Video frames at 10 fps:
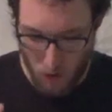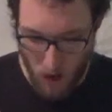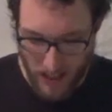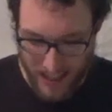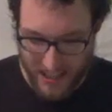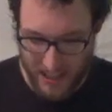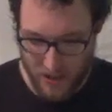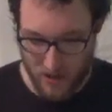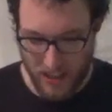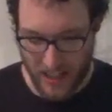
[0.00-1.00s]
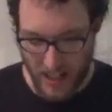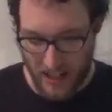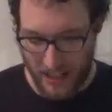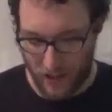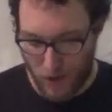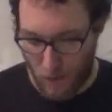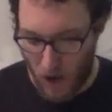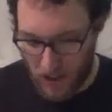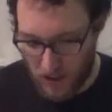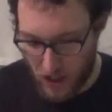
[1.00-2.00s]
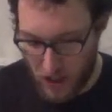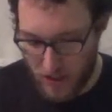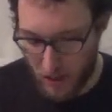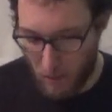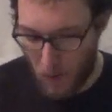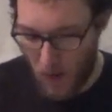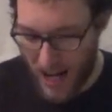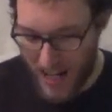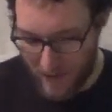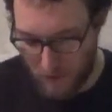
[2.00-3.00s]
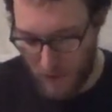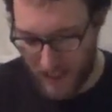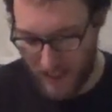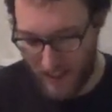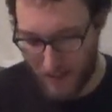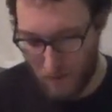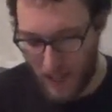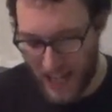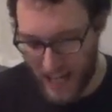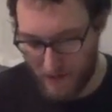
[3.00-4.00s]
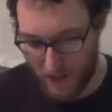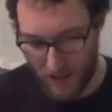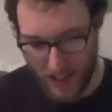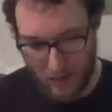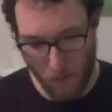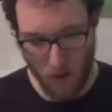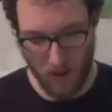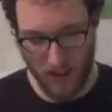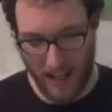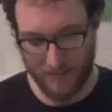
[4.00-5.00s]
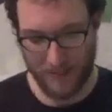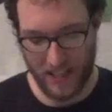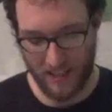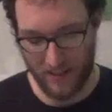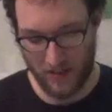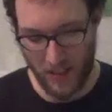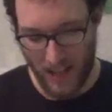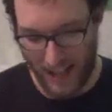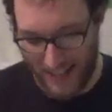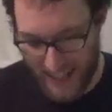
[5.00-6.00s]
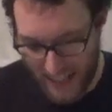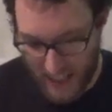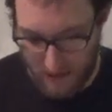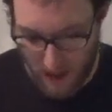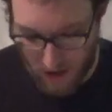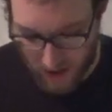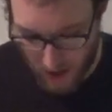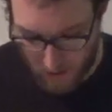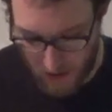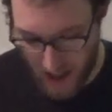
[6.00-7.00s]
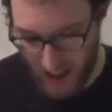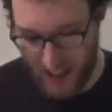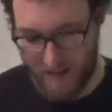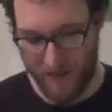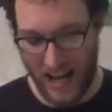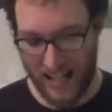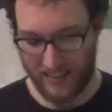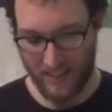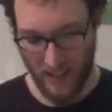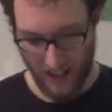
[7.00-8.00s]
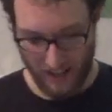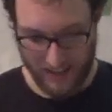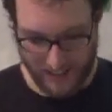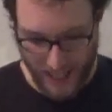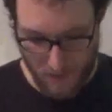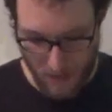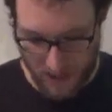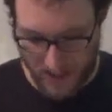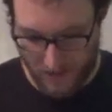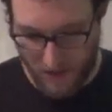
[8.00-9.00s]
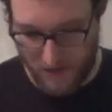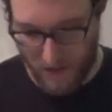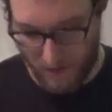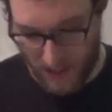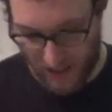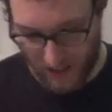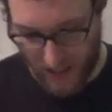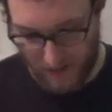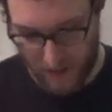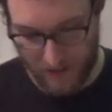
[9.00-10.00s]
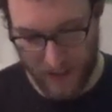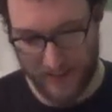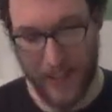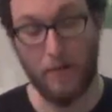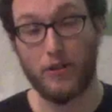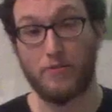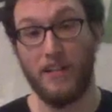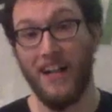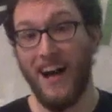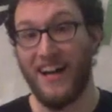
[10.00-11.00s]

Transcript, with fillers: one industry can spawn such depraved be behavior, immoral lifestyles, and negative outcomes. In fact, it's not much different from another level of the establishment,